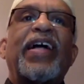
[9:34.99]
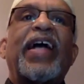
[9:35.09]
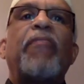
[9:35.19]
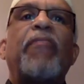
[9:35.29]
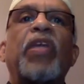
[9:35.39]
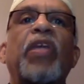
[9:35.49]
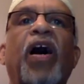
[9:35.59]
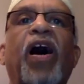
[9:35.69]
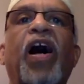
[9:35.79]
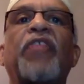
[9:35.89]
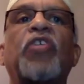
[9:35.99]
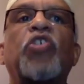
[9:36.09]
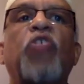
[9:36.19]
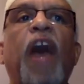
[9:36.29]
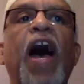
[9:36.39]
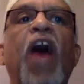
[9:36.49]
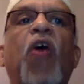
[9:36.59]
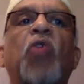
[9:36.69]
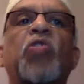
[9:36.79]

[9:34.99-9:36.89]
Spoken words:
and beyond the trials,